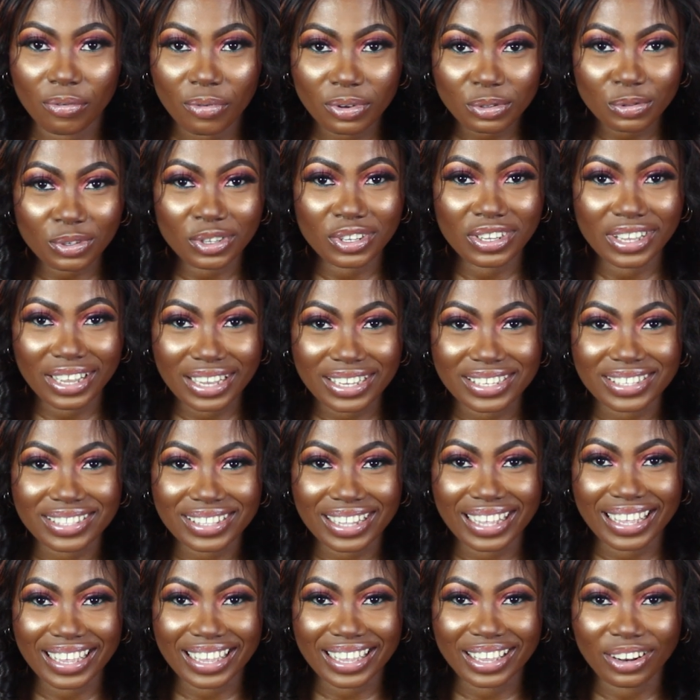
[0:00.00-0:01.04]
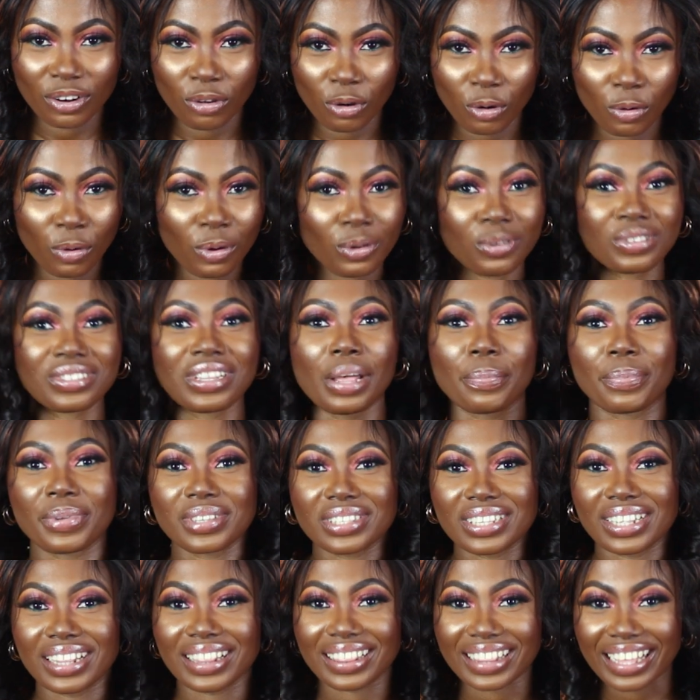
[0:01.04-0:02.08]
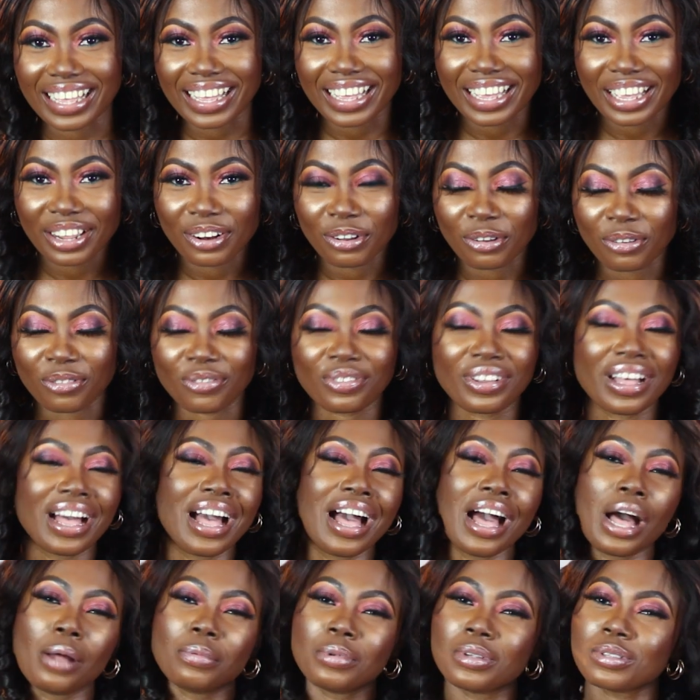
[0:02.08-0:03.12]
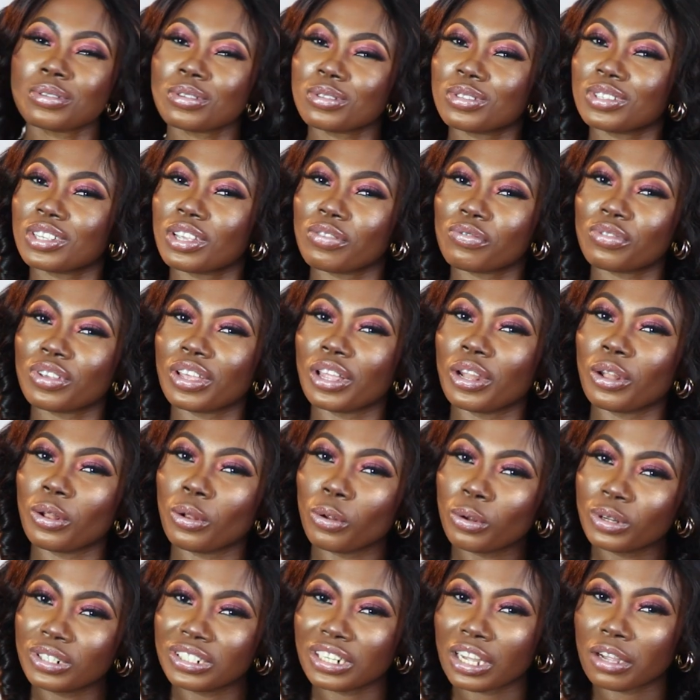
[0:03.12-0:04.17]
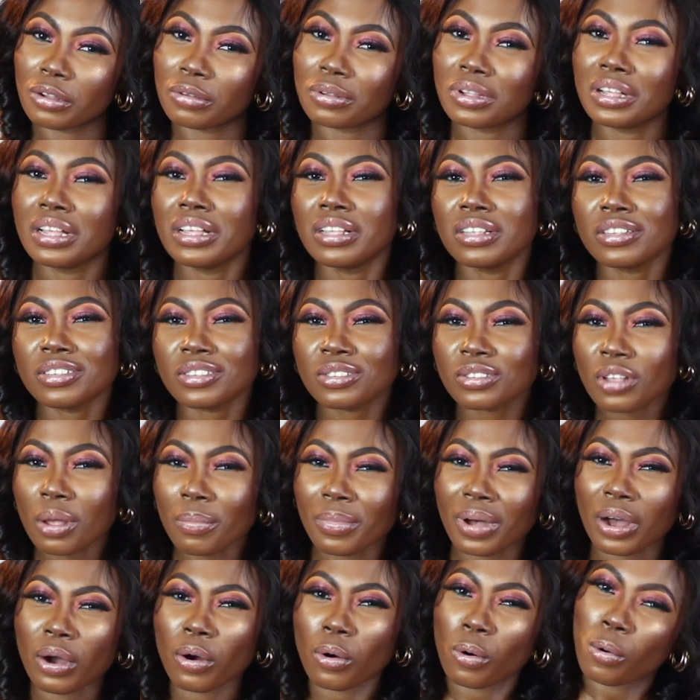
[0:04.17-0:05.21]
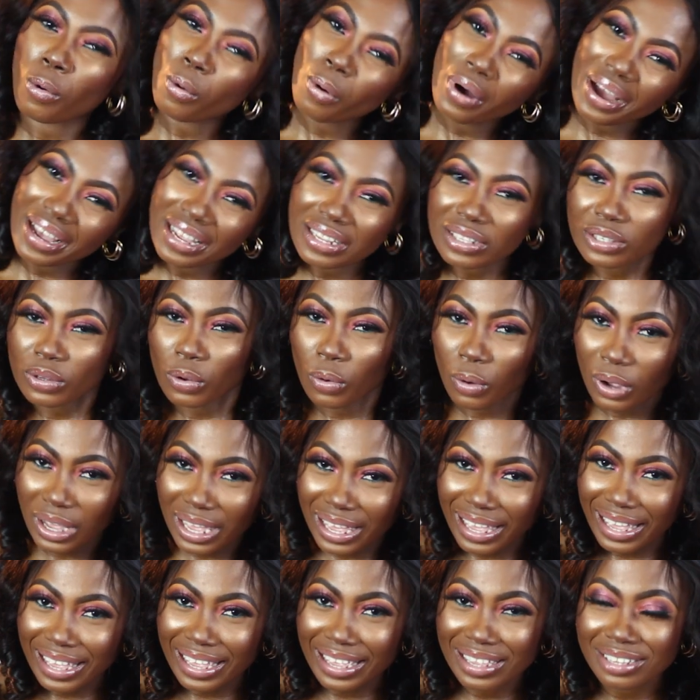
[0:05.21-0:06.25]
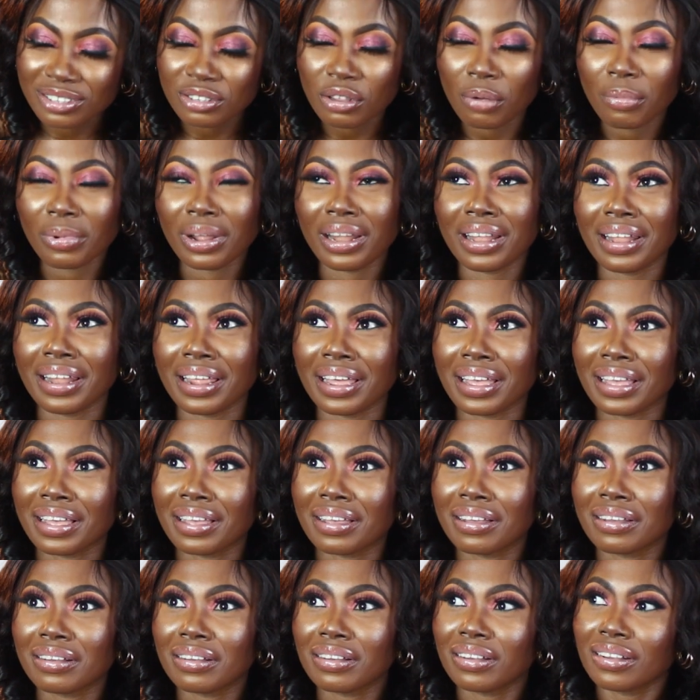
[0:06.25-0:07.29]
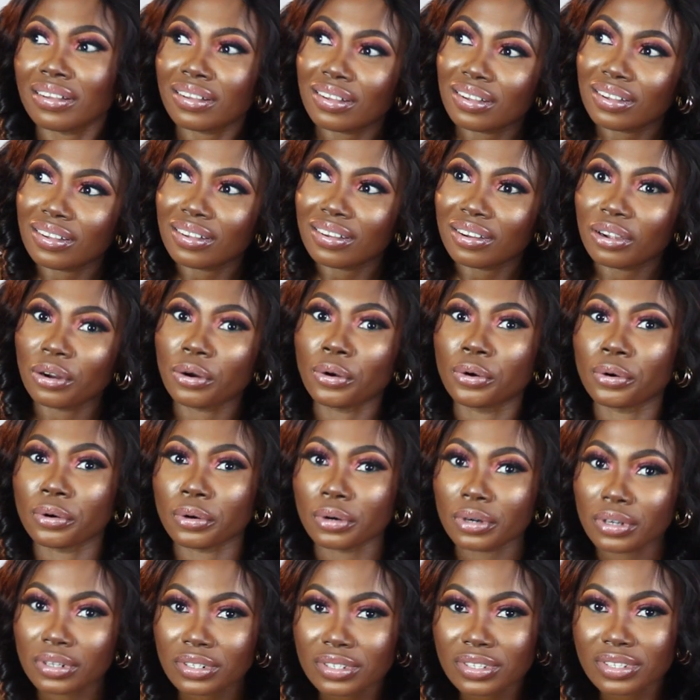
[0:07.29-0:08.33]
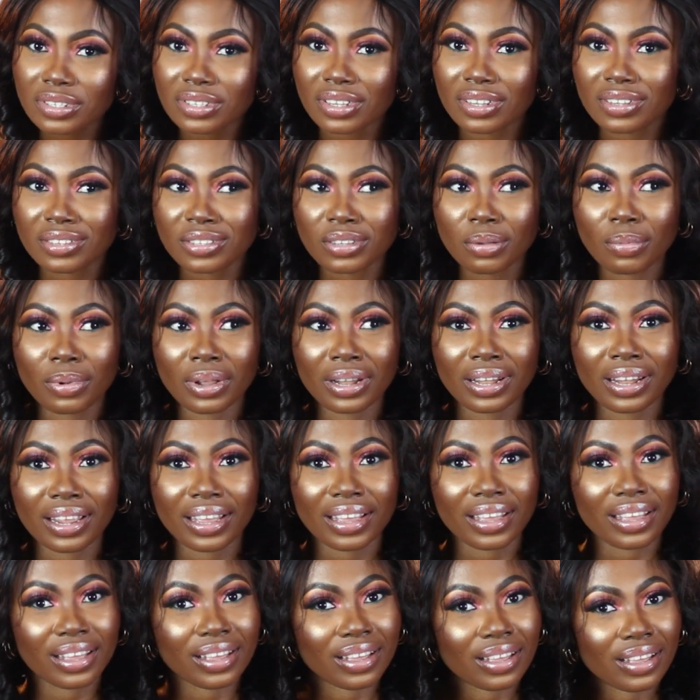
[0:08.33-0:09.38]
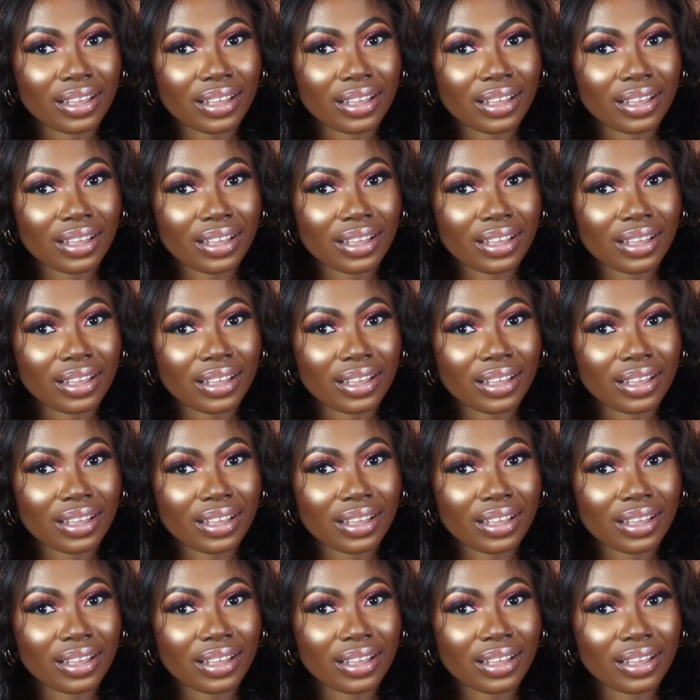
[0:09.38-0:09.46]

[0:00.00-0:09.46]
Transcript: What were you guys thinking, or what was that person thinking of? I'm just going to give you a lowdown. Some are quite okay, some are gross, some are